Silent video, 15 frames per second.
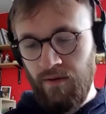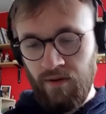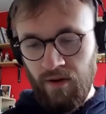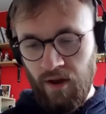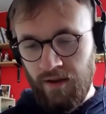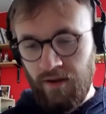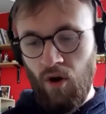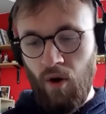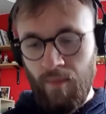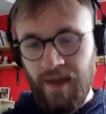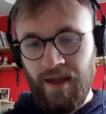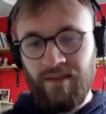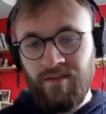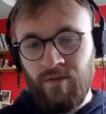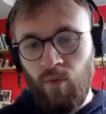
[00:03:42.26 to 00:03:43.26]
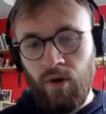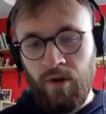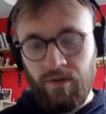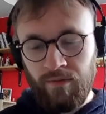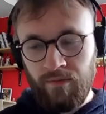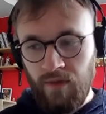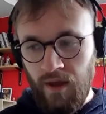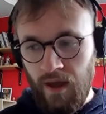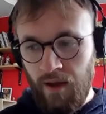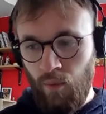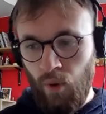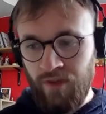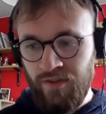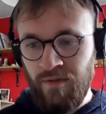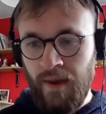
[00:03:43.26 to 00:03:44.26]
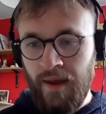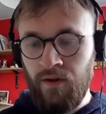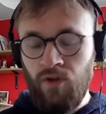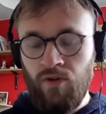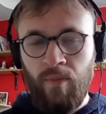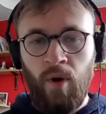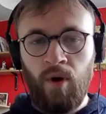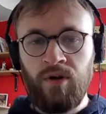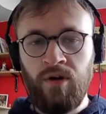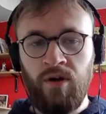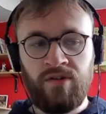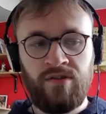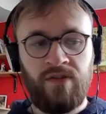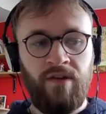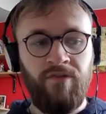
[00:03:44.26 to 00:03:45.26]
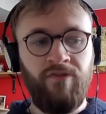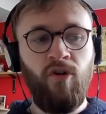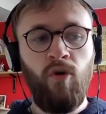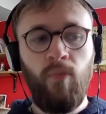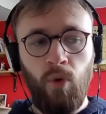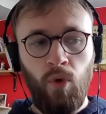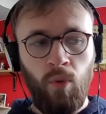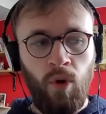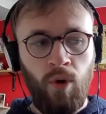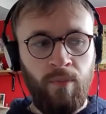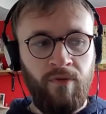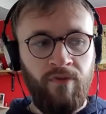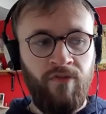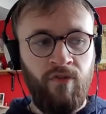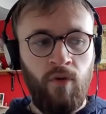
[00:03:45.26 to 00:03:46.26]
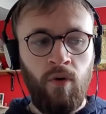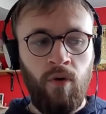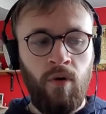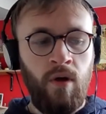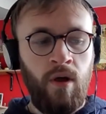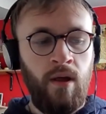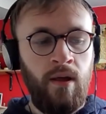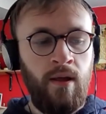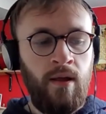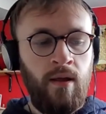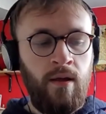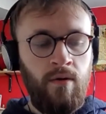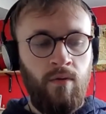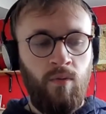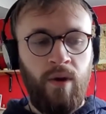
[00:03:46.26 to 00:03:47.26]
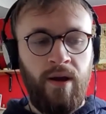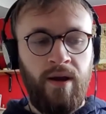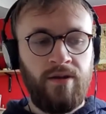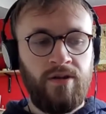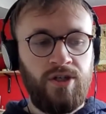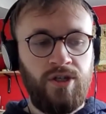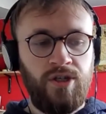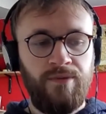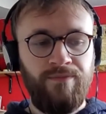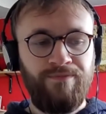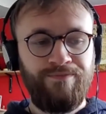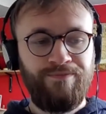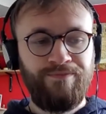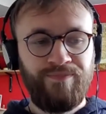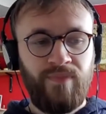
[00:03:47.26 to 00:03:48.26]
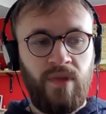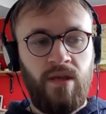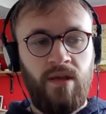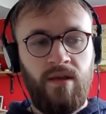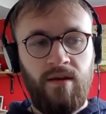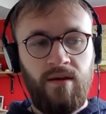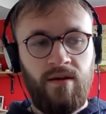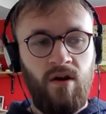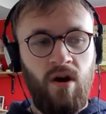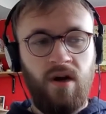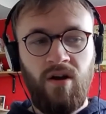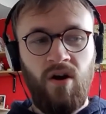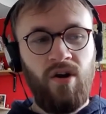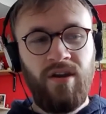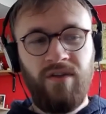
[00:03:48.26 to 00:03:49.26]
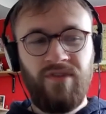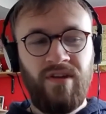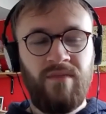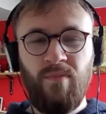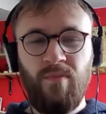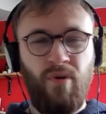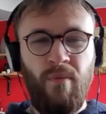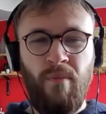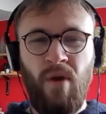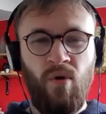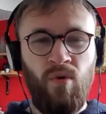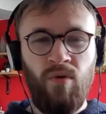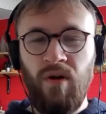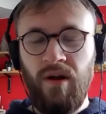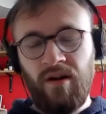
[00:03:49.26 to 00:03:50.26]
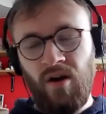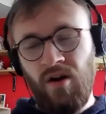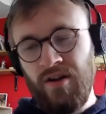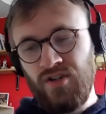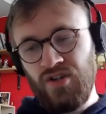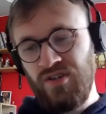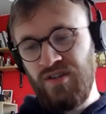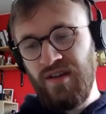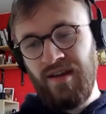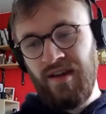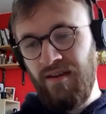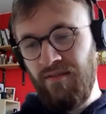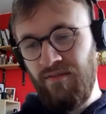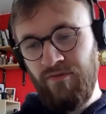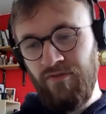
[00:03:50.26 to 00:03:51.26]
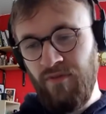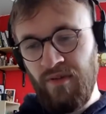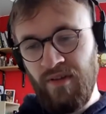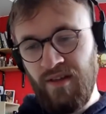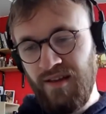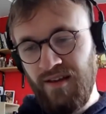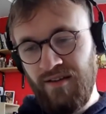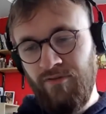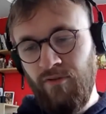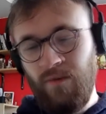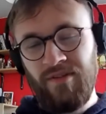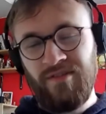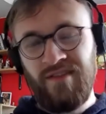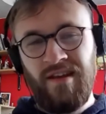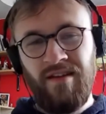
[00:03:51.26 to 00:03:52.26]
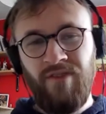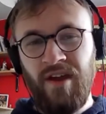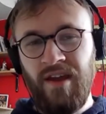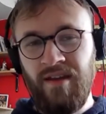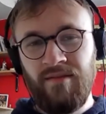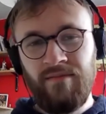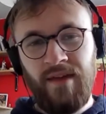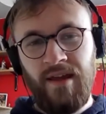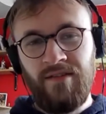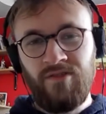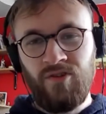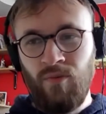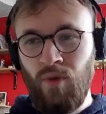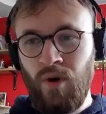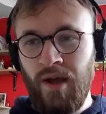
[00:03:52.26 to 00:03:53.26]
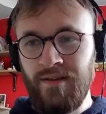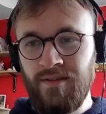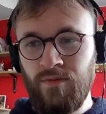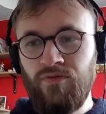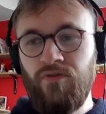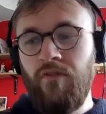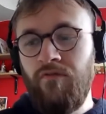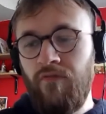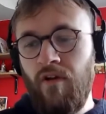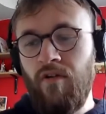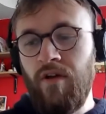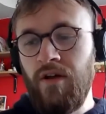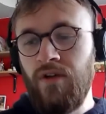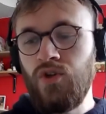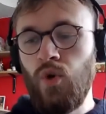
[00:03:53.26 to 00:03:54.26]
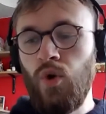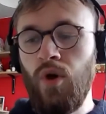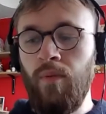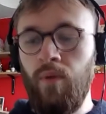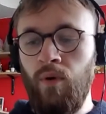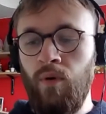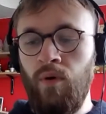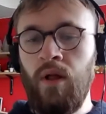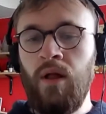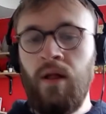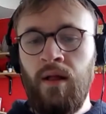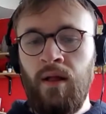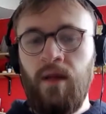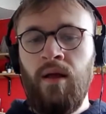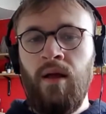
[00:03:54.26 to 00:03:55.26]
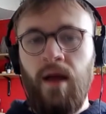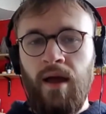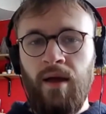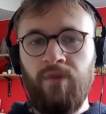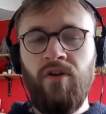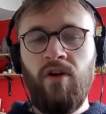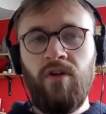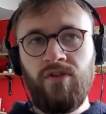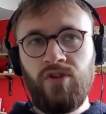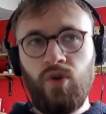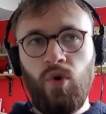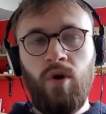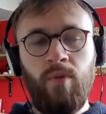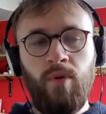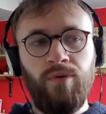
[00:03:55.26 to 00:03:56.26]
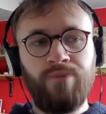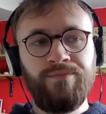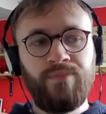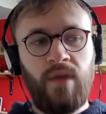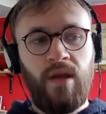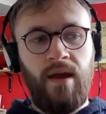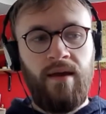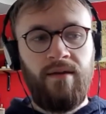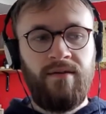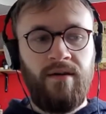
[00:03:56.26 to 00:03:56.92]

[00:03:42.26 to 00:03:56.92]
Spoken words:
got me into wanting to make another podcast, because I had a football one before, which I kind of didn't promote. I kind of just did it for my CV in some ways. It was very, very enjoyable. It was very enjoyable, and